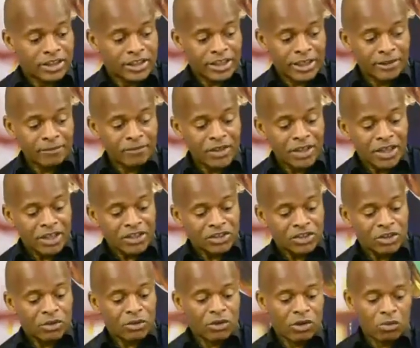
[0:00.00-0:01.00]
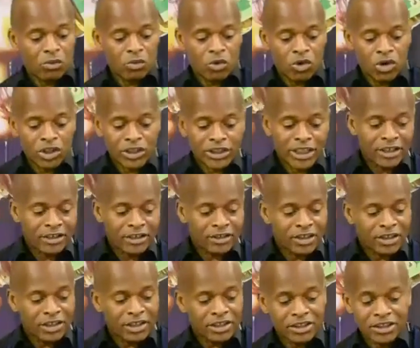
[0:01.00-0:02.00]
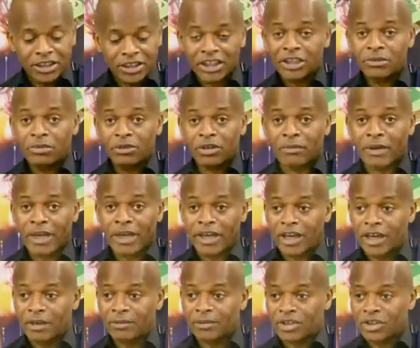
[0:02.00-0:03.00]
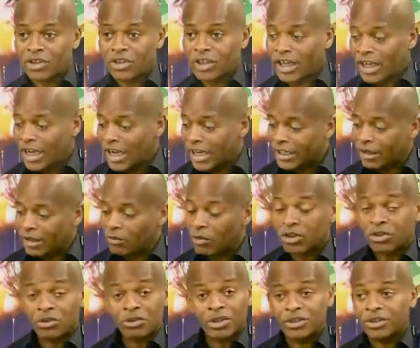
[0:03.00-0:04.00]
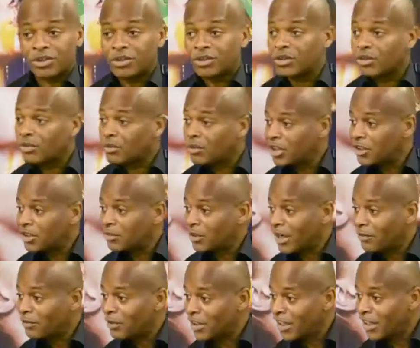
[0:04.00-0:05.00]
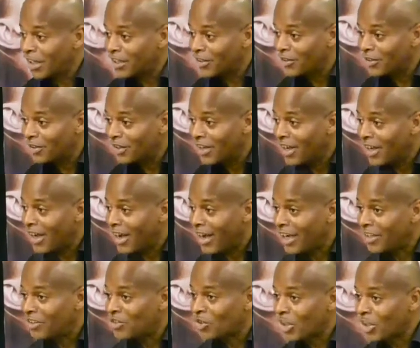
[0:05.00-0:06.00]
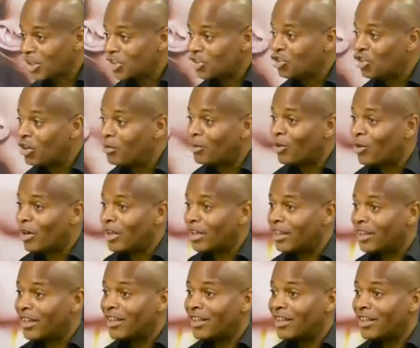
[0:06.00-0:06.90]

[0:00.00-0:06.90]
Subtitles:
Yeah. So we've got water, teaspoon of bicarbonate soda, and then what did we do? What did I do? I took it to a boil.